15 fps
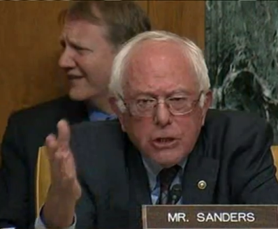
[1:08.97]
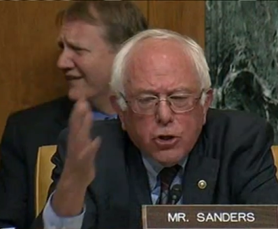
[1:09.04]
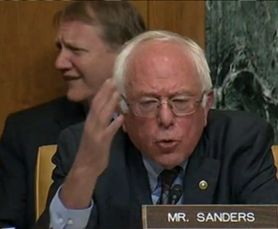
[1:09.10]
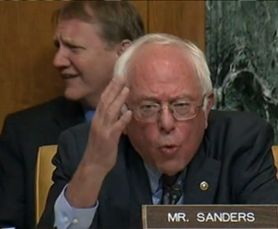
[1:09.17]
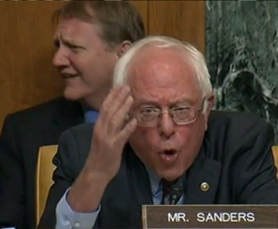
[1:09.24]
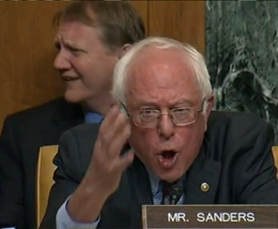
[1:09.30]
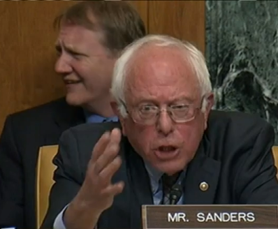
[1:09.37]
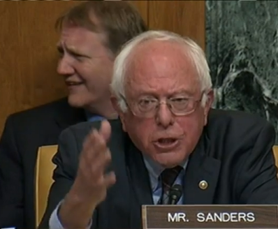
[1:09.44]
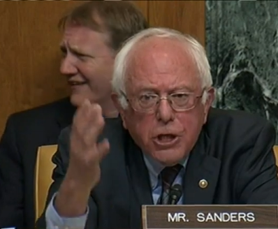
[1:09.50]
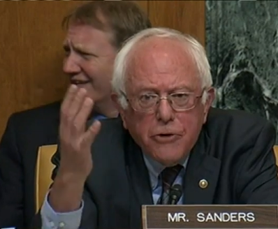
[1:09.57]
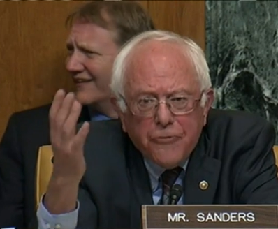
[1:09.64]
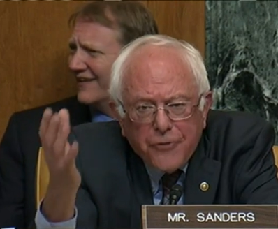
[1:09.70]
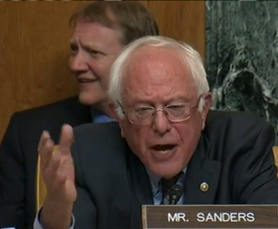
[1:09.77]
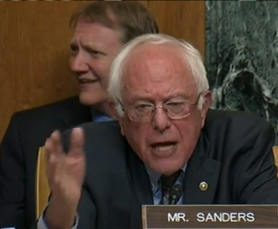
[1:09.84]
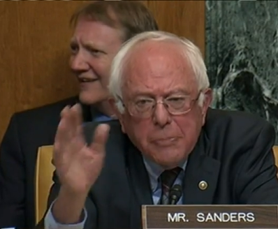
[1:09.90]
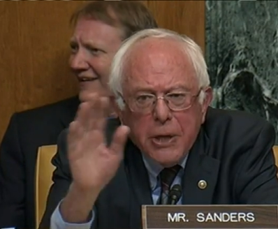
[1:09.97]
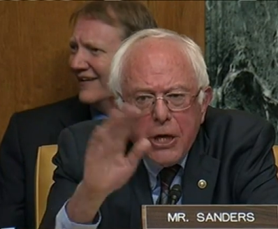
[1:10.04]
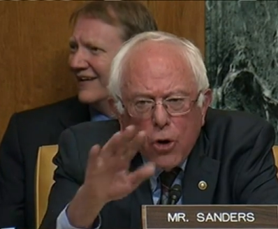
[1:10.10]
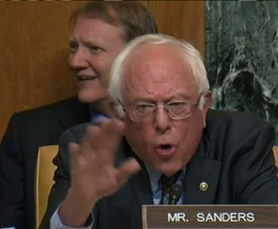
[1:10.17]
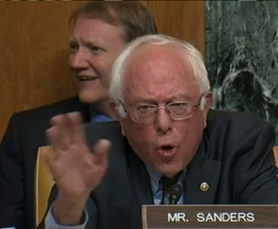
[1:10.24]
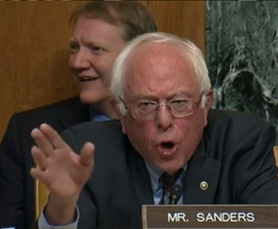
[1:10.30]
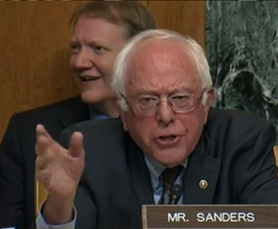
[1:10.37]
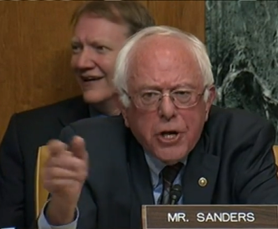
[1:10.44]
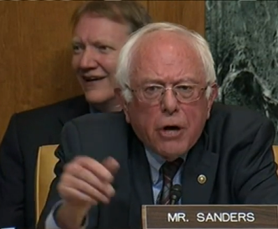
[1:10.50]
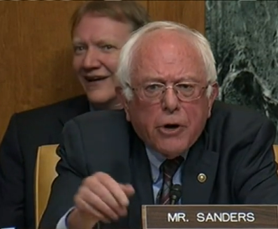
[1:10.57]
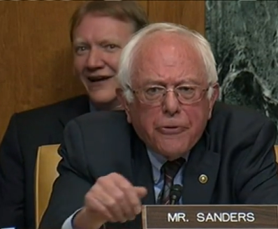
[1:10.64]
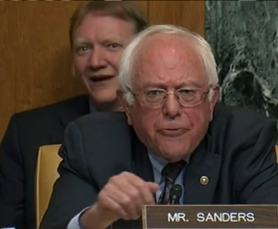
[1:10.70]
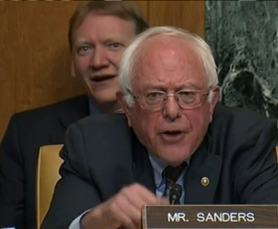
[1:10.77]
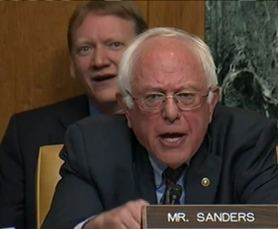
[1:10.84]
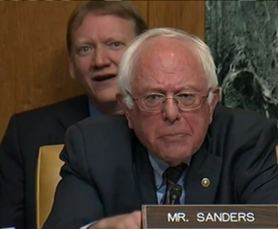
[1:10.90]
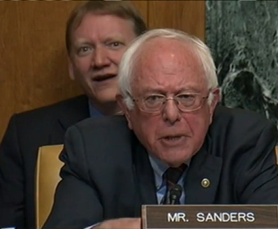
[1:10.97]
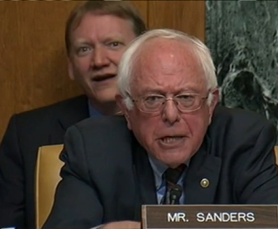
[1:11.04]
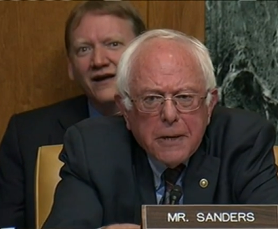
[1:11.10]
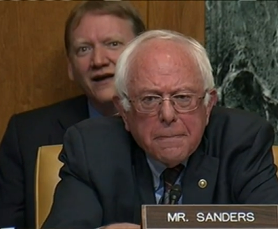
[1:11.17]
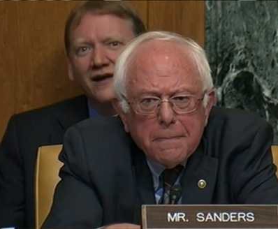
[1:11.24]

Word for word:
Speaker 1: Is the Walton family an ordinary family?